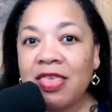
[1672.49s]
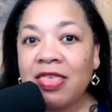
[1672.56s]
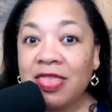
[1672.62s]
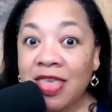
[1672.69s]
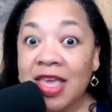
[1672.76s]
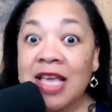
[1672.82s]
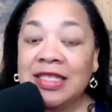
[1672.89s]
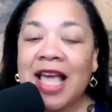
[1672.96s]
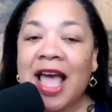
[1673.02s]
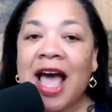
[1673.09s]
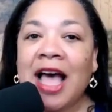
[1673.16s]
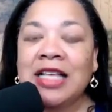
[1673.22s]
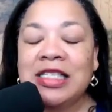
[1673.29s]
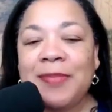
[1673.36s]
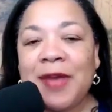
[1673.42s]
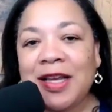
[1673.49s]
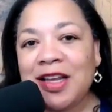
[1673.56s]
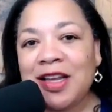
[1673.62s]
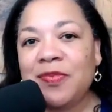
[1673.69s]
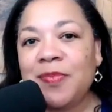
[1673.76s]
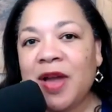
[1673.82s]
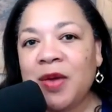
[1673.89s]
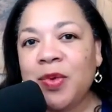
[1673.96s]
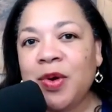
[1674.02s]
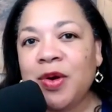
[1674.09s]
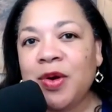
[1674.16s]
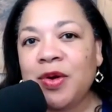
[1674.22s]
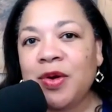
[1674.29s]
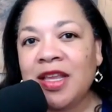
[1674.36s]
this aspect of my work